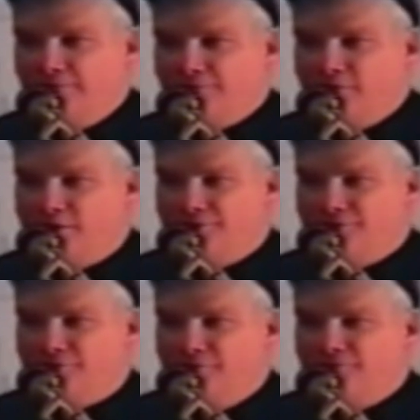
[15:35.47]
It was
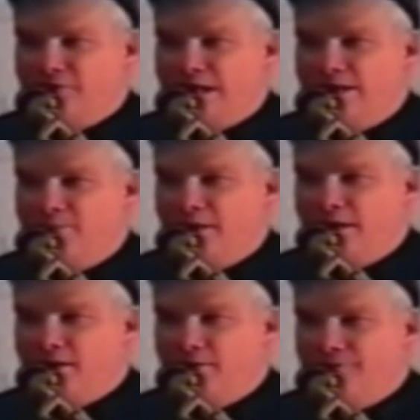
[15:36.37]
called a suicide,
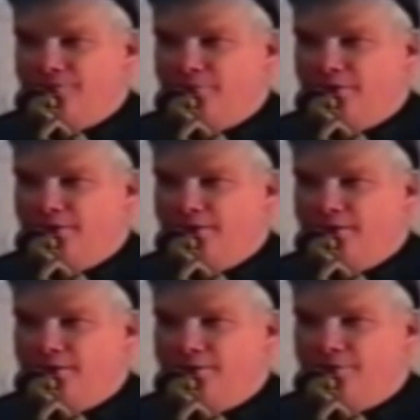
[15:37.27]
but now it's been
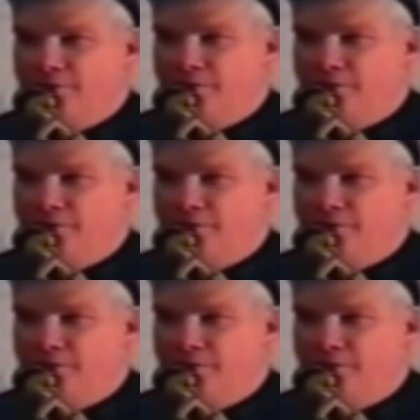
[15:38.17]
uh,